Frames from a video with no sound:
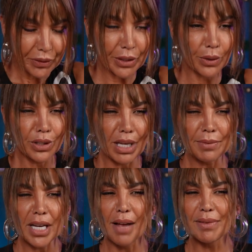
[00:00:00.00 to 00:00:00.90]

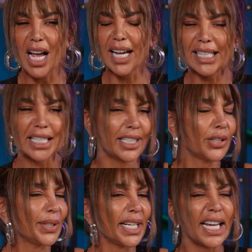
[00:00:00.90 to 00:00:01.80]
Sometimes I can
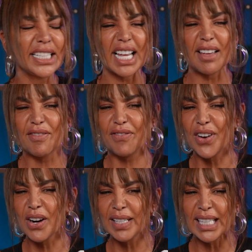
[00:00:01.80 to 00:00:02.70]
create a
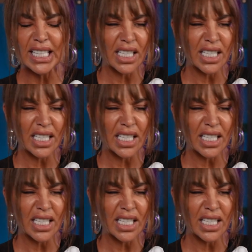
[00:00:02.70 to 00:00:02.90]
very,